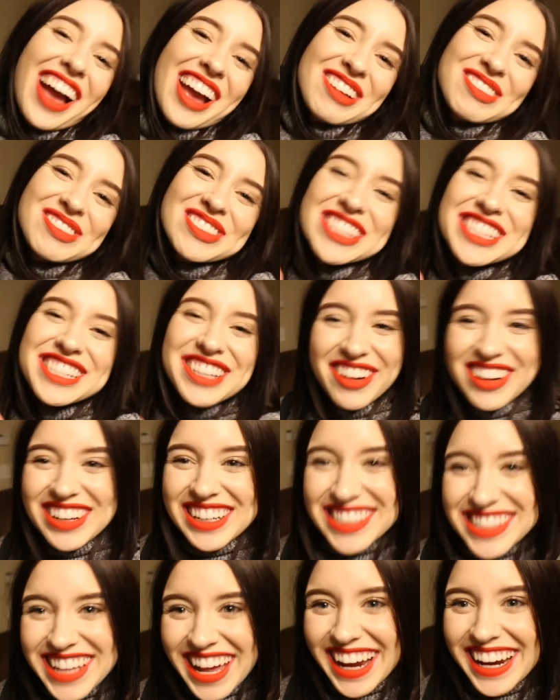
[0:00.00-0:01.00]
I'm so
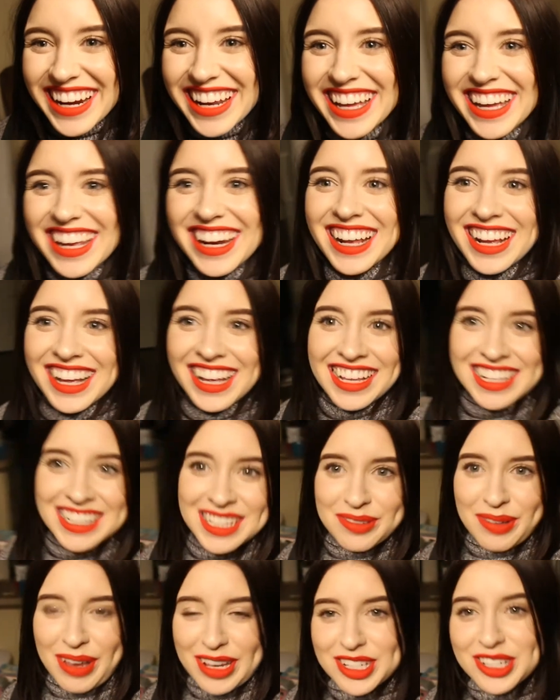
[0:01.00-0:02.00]
excited.
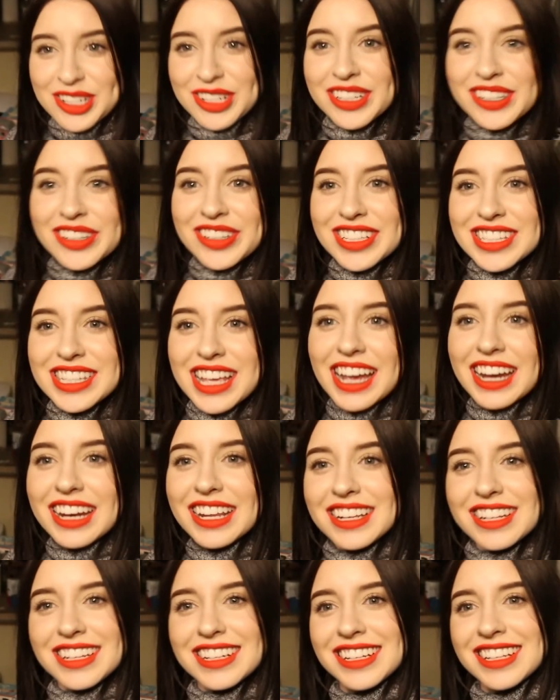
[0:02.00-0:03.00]
Sebastian, are you
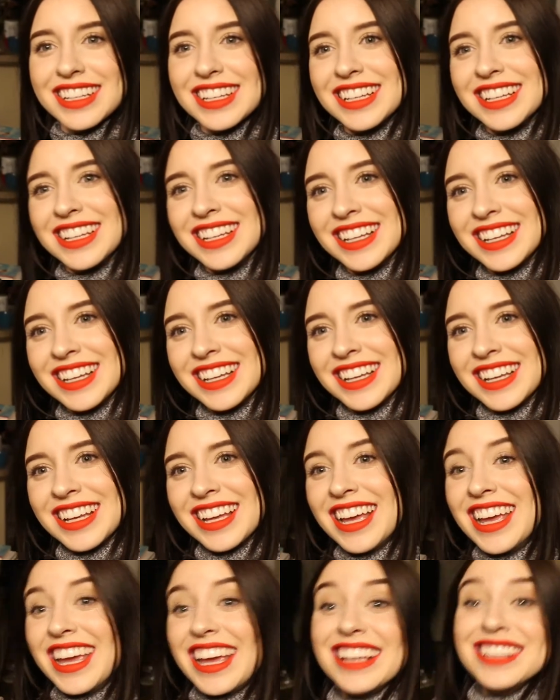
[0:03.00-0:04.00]
excited?
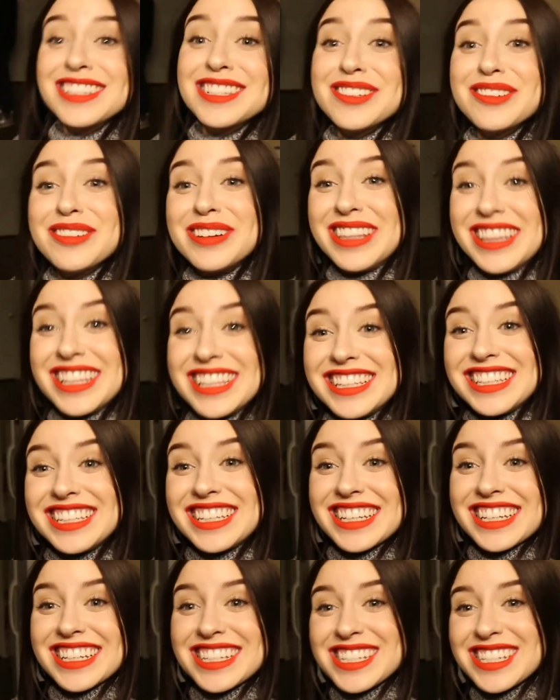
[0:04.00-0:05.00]
He's doing the
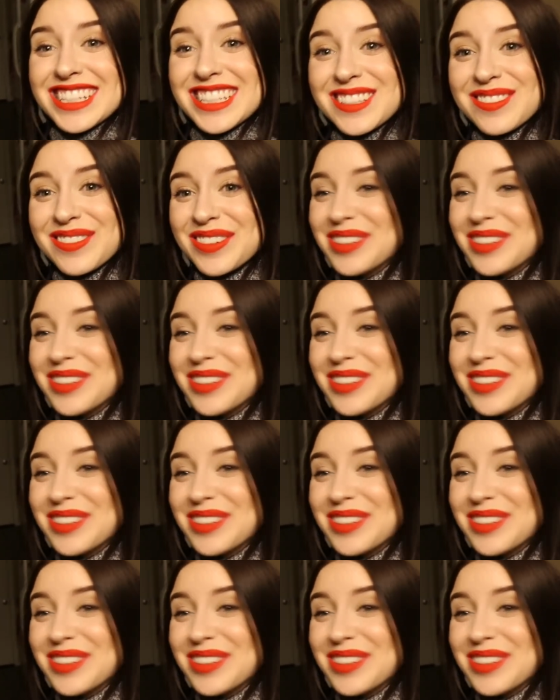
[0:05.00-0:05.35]
dishes